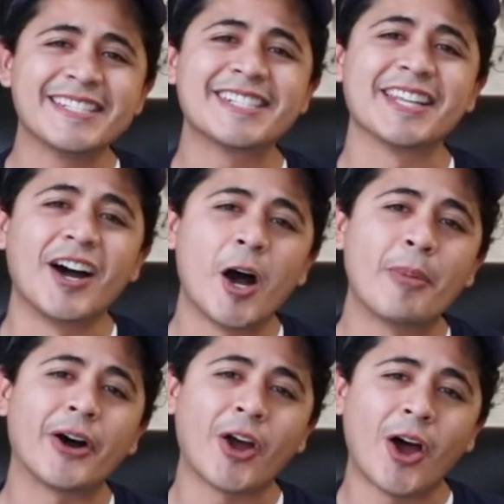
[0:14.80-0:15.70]
The Hub
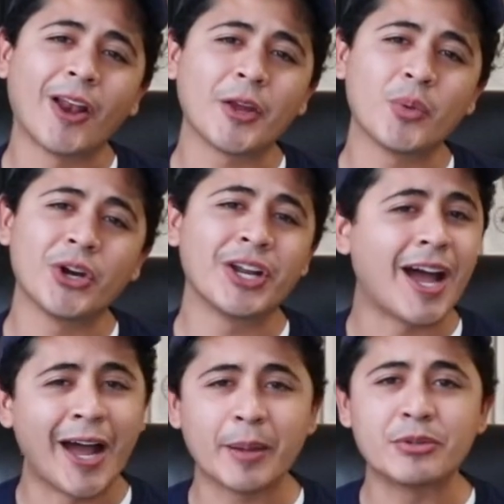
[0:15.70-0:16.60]
on Hollywood.
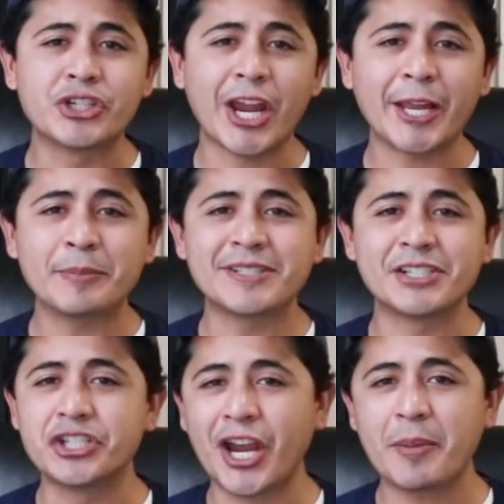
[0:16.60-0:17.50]
I'm James.
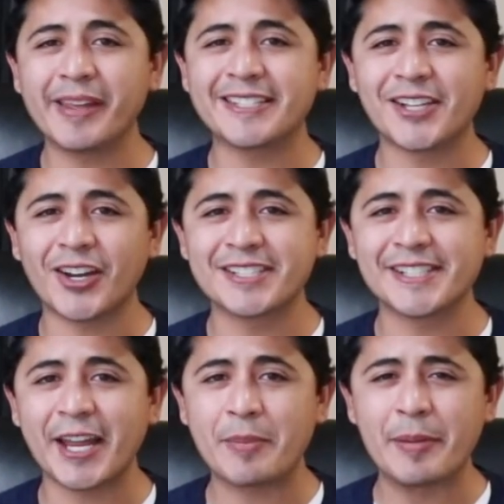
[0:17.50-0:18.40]
Jamie is on
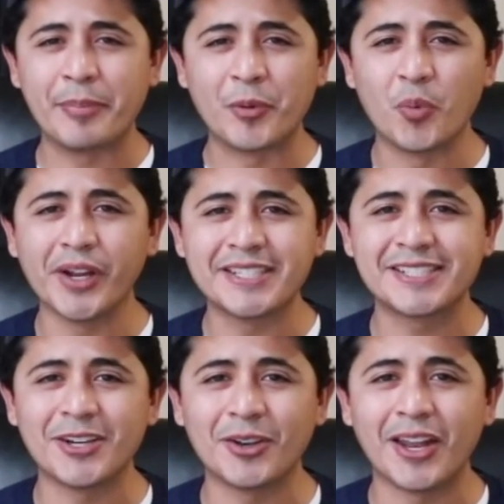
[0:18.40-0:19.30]
assignment, but we
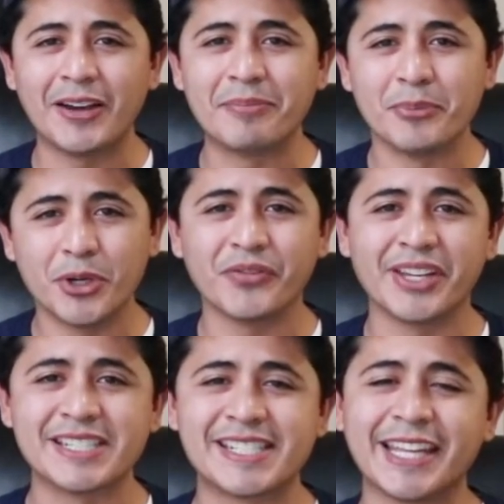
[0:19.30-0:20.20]
still love
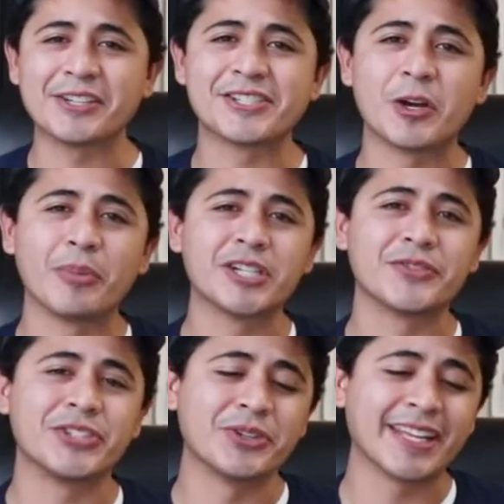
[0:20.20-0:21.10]
movies. Thank you so much
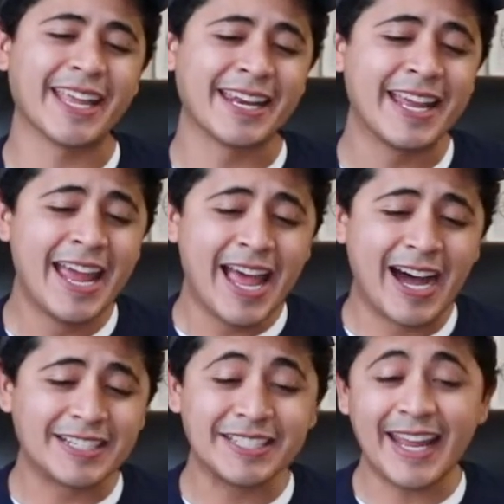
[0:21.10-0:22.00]
for tuning in.
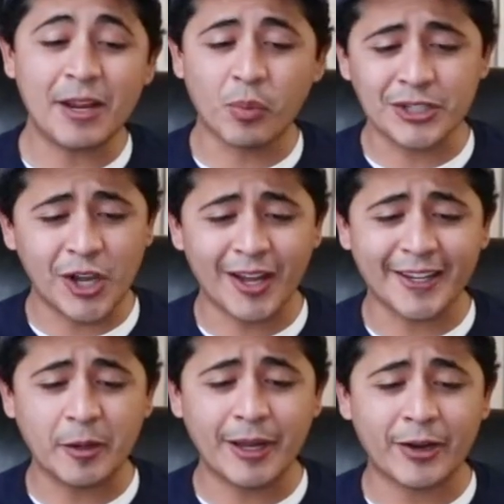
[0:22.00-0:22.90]
Today we're
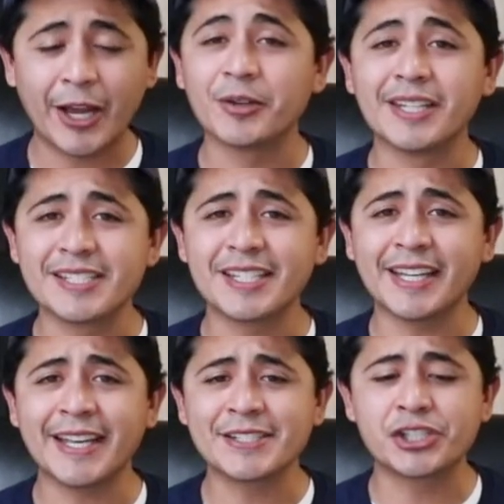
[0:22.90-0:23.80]
talking about how
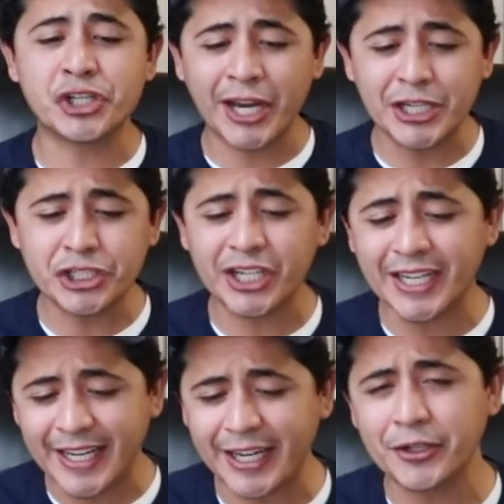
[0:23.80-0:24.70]
Disney is
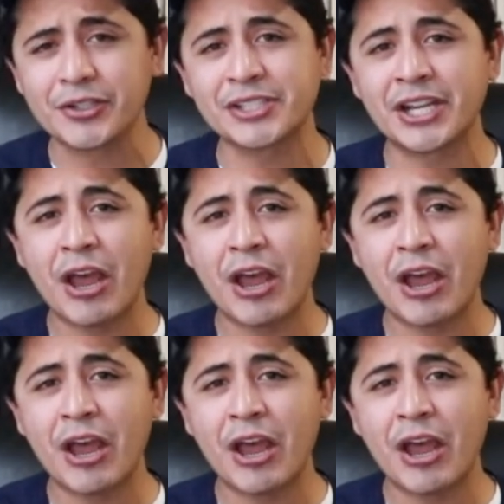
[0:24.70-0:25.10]
changing gears,